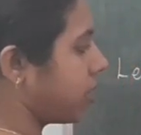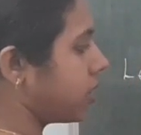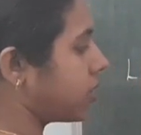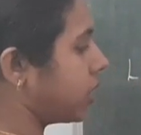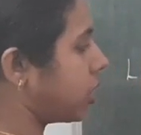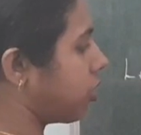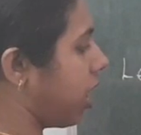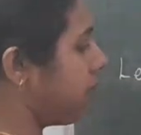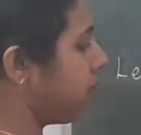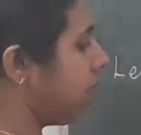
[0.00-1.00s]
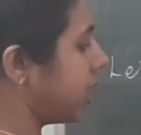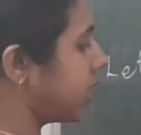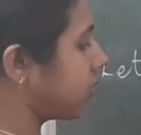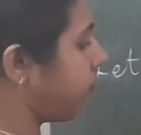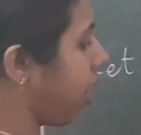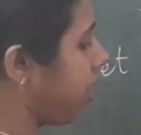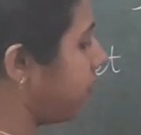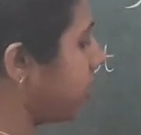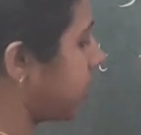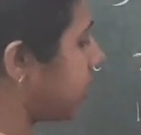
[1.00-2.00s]
So 12 minus 5
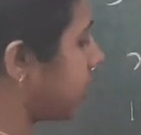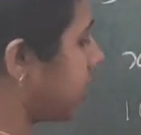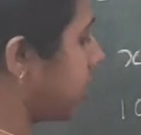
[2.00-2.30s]
is